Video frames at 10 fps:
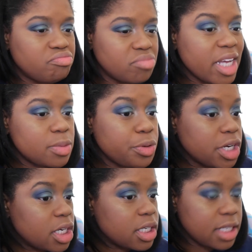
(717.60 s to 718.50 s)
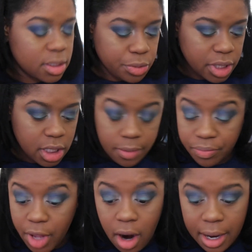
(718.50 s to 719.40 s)
That's pretty good. That's pretty good.
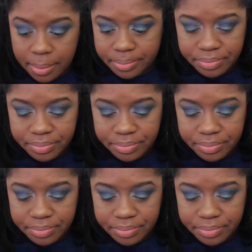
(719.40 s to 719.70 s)
All right,